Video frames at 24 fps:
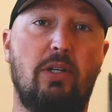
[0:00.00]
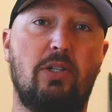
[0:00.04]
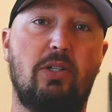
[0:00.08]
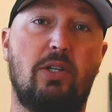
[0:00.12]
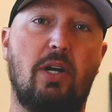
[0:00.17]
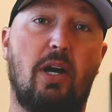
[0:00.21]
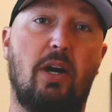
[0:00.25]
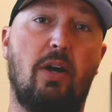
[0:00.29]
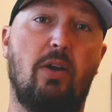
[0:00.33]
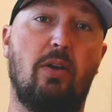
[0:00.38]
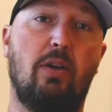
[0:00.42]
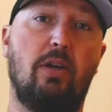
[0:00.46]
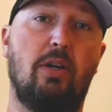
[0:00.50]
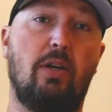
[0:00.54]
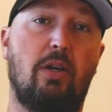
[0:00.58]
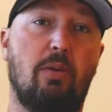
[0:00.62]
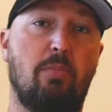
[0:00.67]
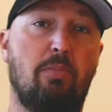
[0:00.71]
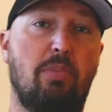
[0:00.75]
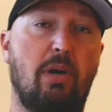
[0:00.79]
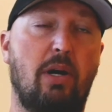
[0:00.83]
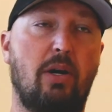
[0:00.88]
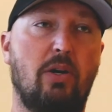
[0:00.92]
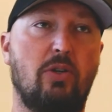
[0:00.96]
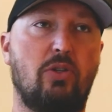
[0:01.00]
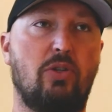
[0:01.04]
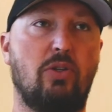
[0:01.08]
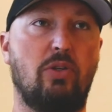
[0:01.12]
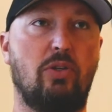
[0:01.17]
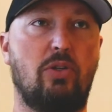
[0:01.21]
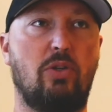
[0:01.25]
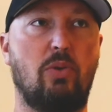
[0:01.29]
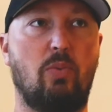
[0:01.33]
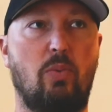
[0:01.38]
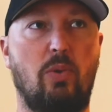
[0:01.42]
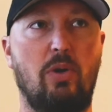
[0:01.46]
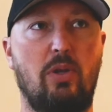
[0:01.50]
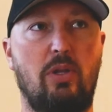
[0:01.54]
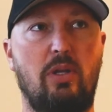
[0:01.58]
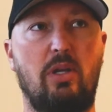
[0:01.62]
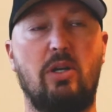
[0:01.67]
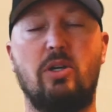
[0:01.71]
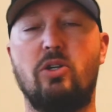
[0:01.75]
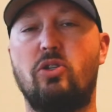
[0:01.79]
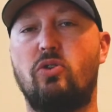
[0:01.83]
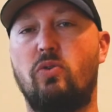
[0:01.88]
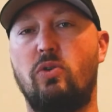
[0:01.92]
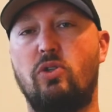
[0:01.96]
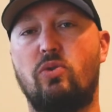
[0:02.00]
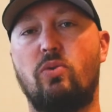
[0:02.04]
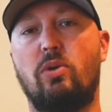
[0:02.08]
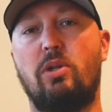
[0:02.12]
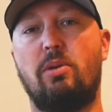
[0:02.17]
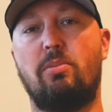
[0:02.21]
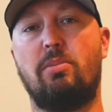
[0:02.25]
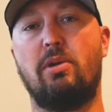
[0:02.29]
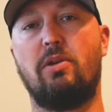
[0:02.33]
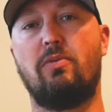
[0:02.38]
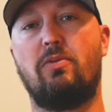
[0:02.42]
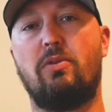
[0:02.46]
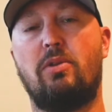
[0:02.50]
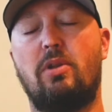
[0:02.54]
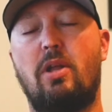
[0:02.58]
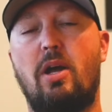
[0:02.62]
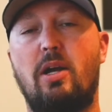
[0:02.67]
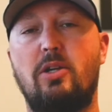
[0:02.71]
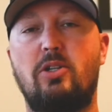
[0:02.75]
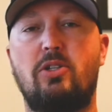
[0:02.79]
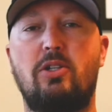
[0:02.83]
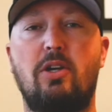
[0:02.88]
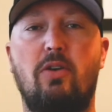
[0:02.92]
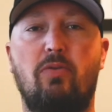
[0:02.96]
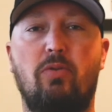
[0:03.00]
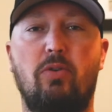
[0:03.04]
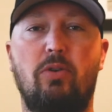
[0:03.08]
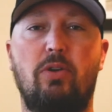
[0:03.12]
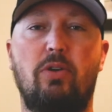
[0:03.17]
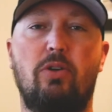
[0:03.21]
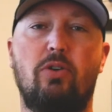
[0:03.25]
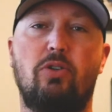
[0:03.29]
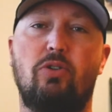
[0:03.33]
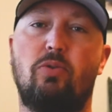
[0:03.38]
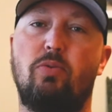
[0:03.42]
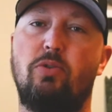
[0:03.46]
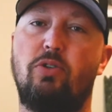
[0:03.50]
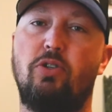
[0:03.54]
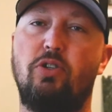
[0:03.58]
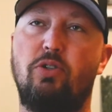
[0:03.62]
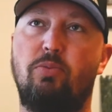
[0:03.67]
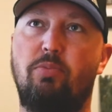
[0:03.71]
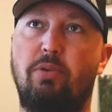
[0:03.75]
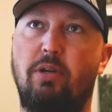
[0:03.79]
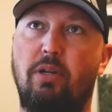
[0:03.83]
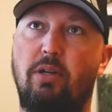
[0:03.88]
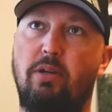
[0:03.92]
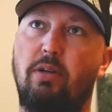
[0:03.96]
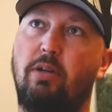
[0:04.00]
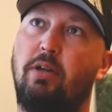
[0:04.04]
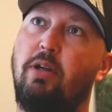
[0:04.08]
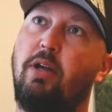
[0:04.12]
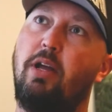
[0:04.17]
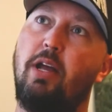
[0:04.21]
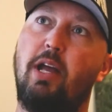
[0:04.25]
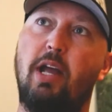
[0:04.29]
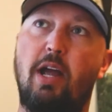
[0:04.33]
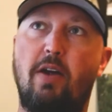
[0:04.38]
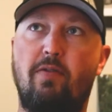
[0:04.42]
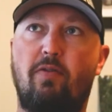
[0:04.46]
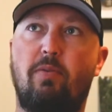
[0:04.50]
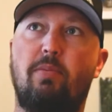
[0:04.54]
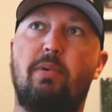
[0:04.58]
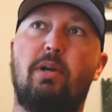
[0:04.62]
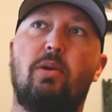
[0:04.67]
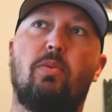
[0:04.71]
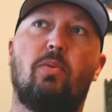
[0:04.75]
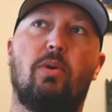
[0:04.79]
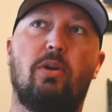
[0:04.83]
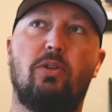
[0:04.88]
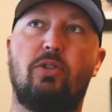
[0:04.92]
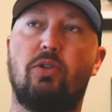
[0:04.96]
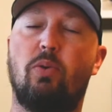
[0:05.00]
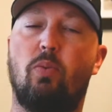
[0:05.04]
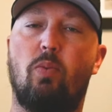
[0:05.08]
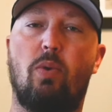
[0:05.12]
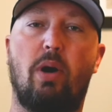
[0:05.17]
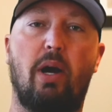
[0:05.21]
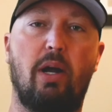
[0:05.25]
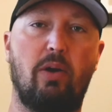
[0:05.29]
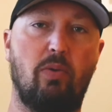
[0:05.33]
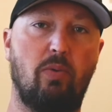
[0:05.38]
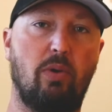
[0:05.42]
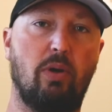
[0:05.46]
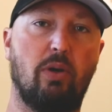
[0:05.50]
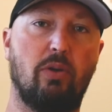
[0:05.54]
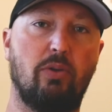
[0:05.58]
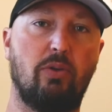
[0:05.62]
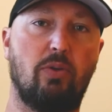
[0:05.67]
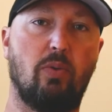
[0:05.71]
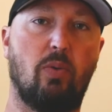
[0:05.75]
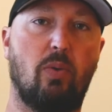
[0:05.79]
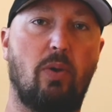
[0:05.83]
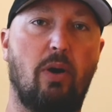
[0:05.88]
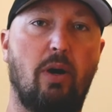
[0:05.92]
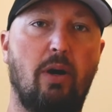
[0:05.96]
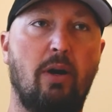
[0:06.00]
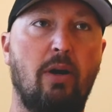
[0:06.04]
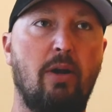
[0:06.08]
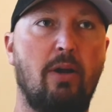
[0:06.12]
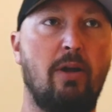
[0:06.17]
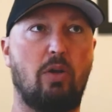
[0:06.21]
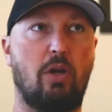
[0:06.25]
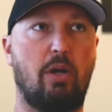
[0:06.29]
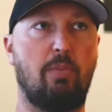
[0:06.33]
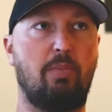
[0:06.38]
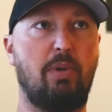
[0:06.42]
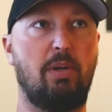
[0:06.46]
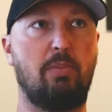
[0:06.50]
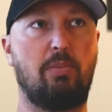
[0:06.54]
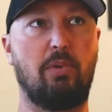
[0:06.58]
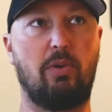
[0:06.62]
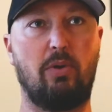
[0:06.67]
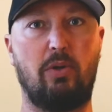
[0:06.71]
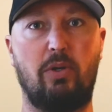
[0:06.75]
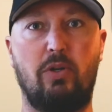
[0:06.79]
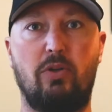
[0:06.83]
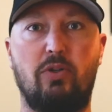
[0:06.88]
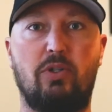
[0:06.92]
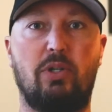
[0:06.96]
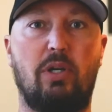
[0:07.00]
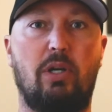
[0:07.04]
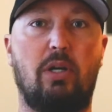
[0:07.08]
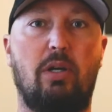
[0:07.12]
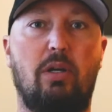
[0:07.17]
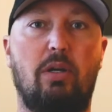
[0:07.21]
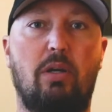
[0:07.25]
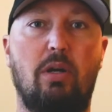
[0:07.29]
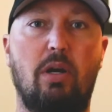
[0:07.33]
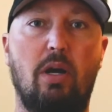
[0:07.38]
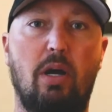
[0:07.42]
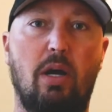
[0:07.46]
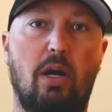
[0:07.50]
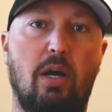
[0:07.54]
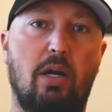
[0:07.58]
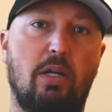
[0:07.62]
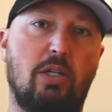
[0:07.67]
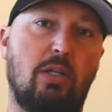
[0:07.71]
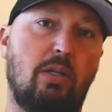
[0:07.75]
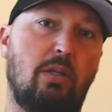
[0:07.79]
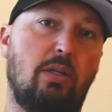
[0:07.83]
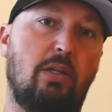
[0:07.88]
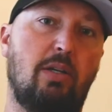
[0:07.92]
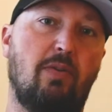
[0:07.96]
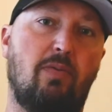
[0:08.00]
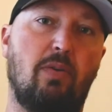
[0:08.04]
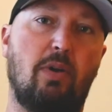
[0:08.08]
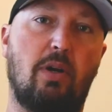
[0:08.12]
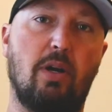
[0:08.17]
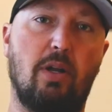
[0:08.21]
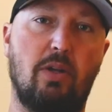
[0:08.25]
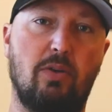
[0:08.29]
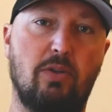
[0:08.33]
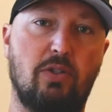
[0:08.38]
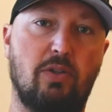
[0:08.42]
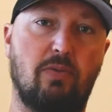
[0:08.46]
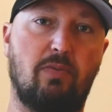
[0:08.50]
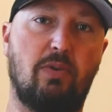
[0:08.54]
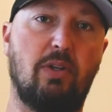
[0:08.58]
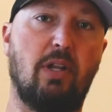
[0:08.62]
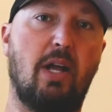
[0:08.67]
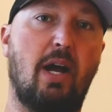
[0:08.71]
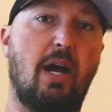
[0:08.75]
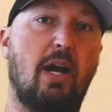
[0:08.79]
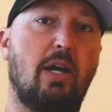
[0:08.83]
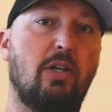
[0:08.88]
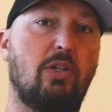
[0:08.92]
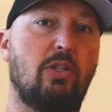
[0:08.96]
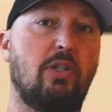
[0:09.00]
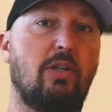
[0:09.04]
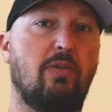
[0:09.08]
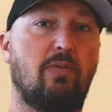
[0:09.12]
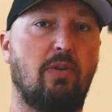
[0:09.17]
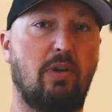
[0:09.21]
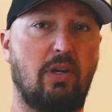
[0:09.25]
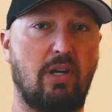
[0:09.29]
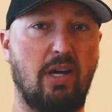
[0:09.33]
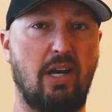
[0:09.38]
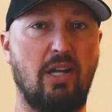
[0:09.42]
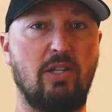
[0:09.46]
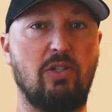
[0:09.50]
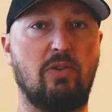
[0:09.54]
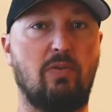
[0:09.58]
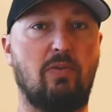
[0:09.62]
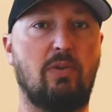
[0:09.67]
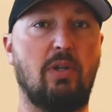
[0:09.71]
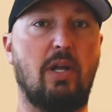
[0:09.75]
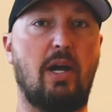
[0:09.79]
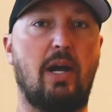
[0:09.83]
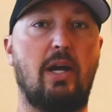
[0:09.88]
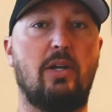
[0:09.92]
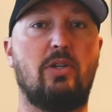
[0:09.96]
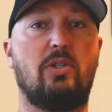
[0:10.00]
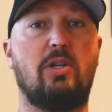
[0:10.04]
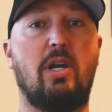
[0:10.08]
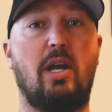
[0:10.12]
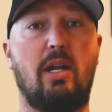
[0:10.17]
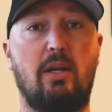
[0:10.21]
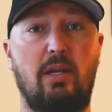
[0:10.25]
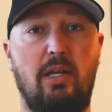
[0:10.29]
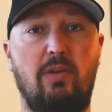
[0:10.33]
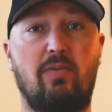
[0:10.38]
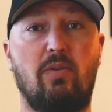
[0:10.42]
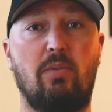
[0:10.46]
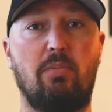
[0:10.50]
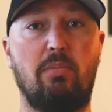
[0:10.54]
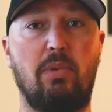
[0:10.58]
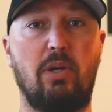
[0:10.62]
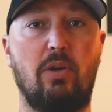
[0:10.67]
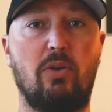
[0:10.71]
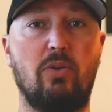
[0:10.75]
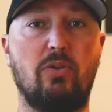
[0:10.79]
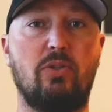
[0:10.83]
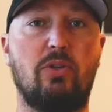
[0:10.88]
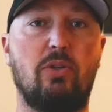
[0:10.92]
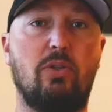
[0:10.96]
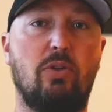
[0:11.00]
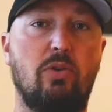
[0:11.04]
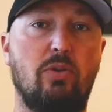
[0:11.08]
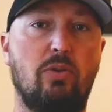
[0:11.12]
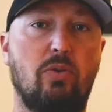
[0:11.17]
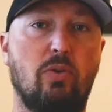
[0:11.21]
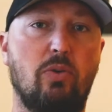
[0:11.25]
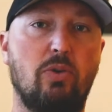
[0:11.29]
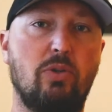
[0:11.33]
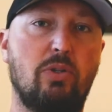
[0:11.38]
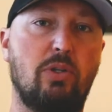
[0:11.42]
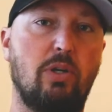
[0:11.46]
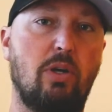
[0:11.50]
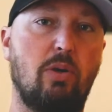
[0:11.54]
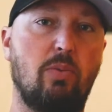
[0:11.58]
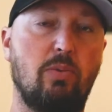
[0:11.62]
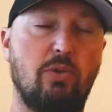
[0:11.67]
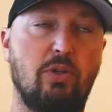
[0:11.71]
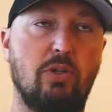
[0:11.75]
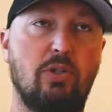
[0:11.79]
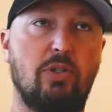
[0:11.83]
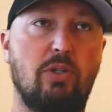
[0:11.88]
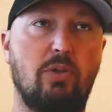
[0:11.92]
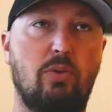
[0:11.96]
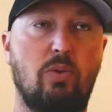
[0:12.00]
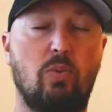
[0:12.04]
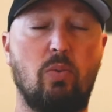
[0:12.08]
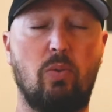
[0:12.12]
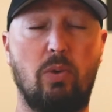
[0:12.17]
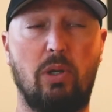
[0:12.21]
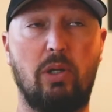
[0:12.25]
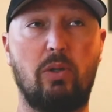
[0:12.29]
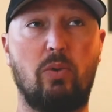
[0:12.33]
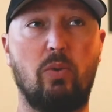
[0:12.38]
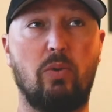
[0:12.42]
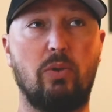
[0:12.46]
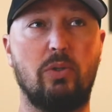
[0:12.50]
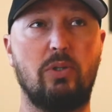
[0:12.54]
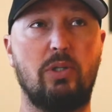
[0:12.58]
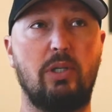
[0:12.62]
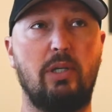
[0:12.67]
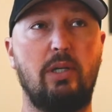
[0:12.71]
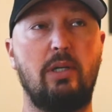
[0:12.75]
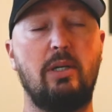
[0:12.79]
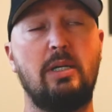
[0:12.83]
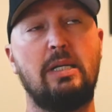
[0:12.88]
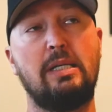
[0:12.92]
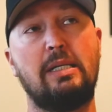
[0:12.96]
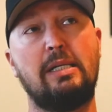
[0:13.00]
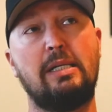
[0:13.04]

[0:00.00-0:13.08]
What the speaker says: style in comparison to where the industry's really been for the last several years, which has been everybody wants a wide rail door. A lot of people are using different colors of glass, different kinds of glass, and even mirrors in their doors now, which is really cool to see.